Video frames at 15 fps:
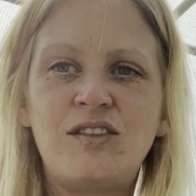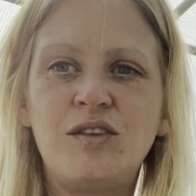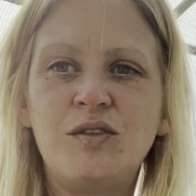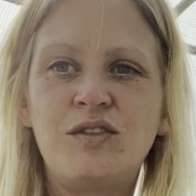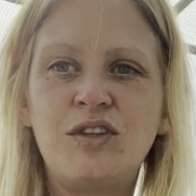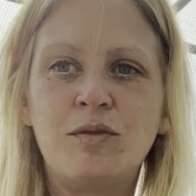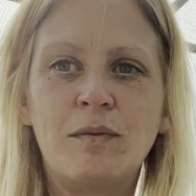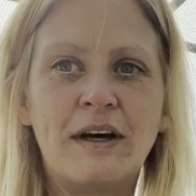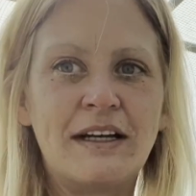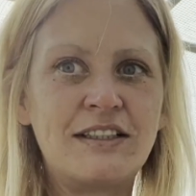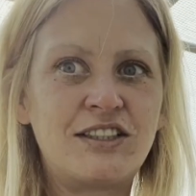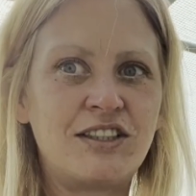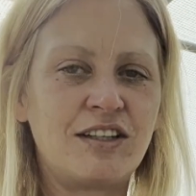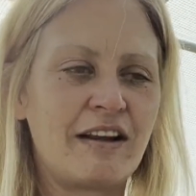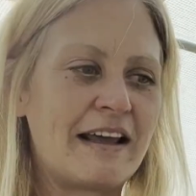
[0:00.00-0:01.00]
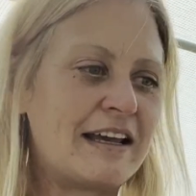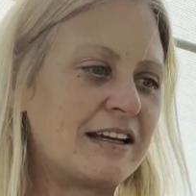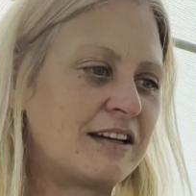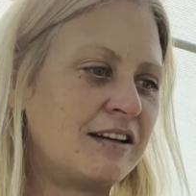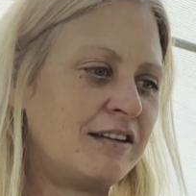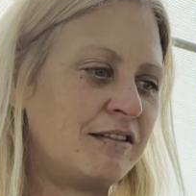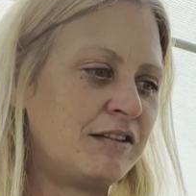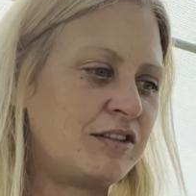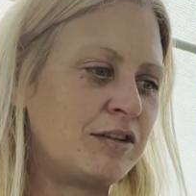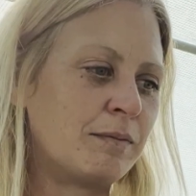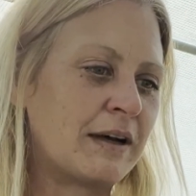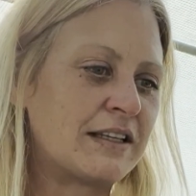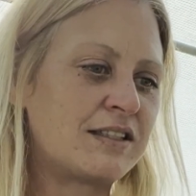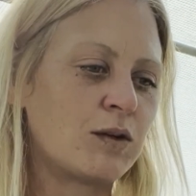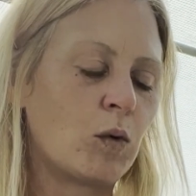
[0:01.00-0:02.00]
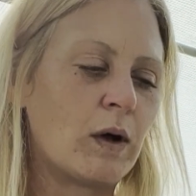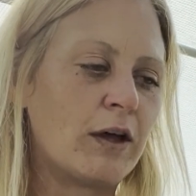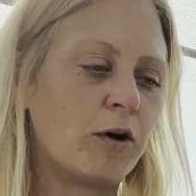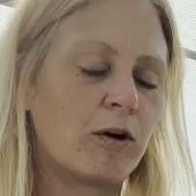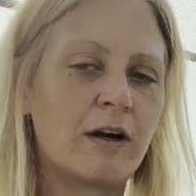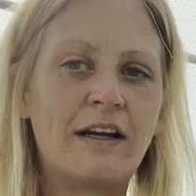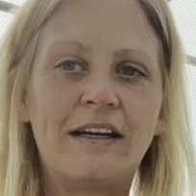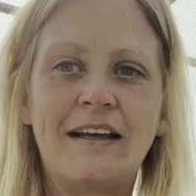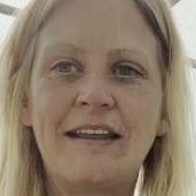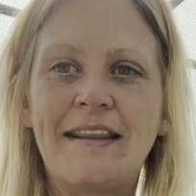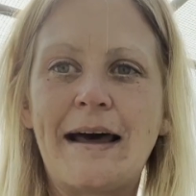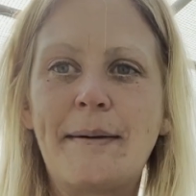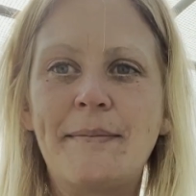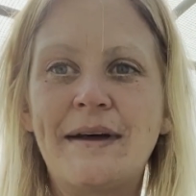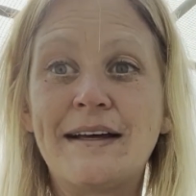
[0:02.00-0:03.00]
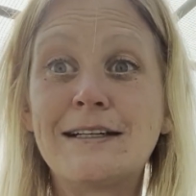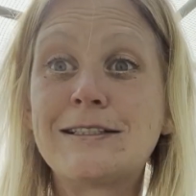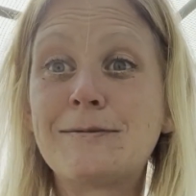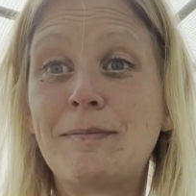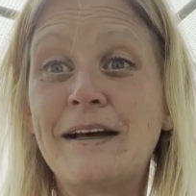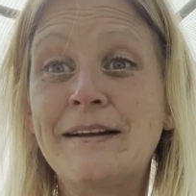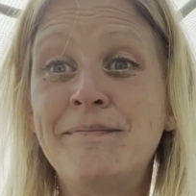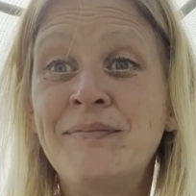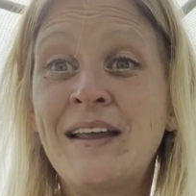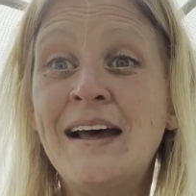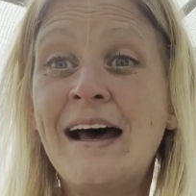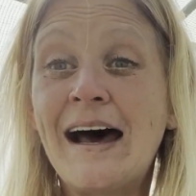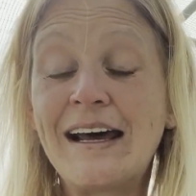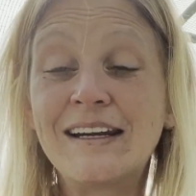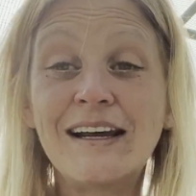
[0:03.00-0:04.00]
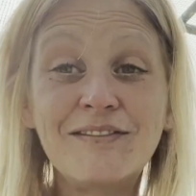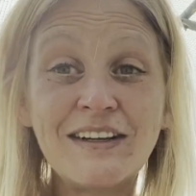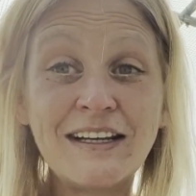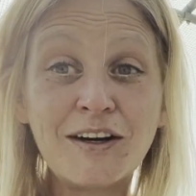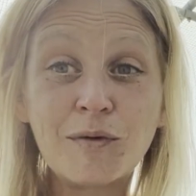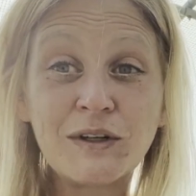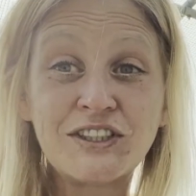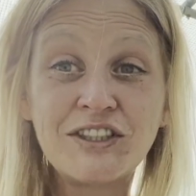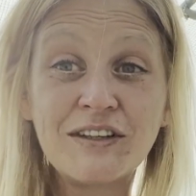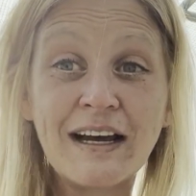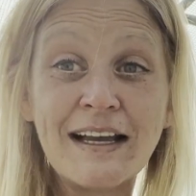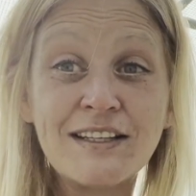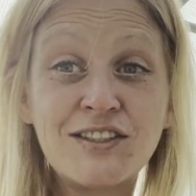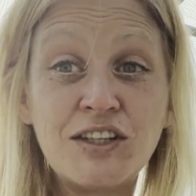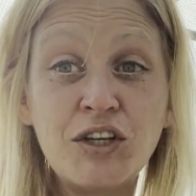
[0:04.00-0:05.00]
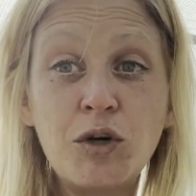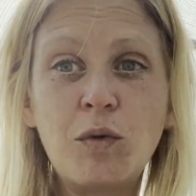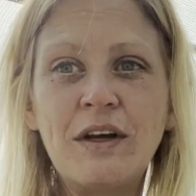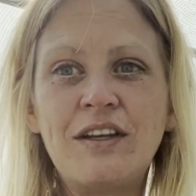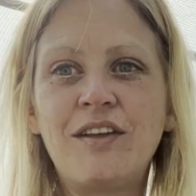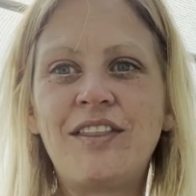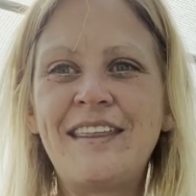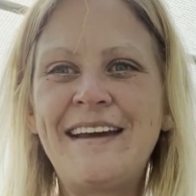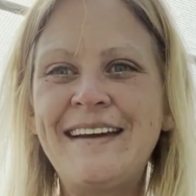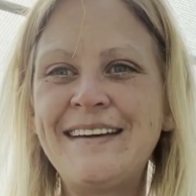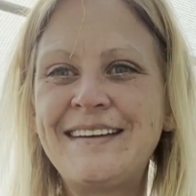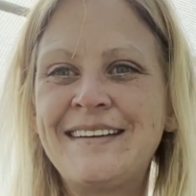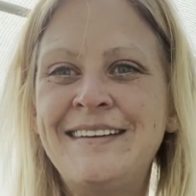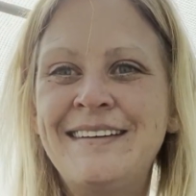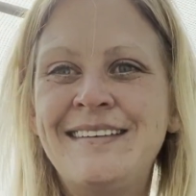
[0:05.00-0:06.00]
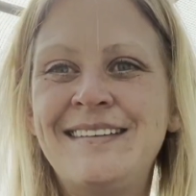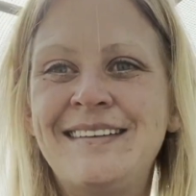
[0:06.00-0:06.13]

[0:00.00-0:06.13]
do too much like to my soil or any of that mess, but I'd love to hear what you guys do, what you think.